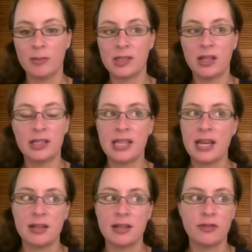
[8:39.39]
So let's
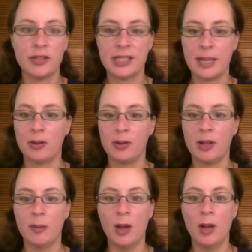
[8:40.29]
take, for
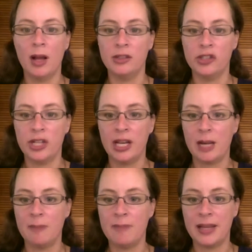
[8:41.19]
example, a
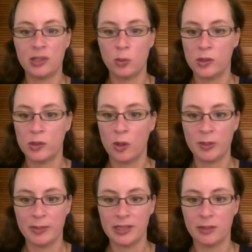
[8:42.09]
genetic bent towards
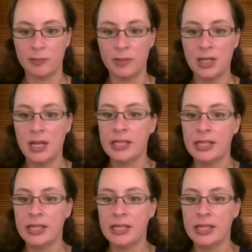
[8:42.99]
optimism. Mm-hmm.